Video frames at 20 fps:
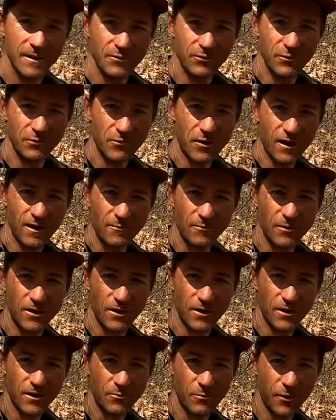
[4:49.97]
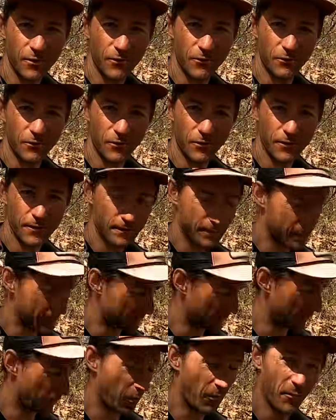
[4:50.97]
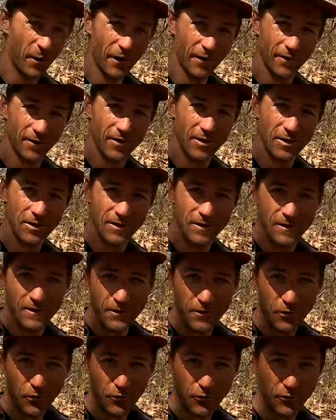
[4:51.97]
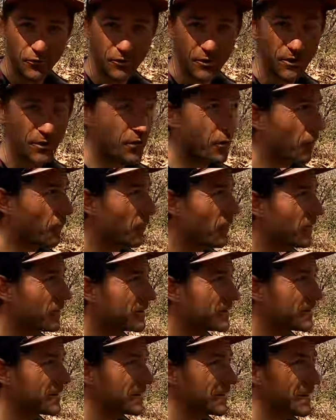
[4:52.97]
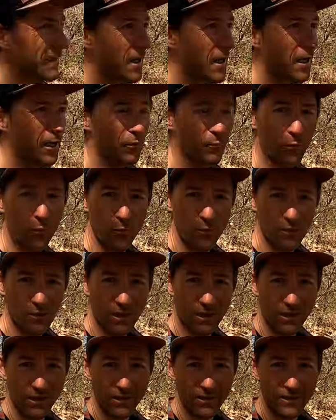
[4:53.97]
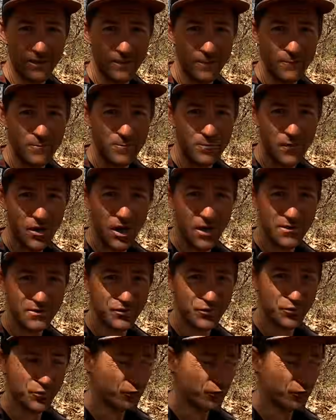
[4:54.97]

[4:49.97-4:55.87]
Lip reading: if you write me an email or comment on the video, I'll most likely answer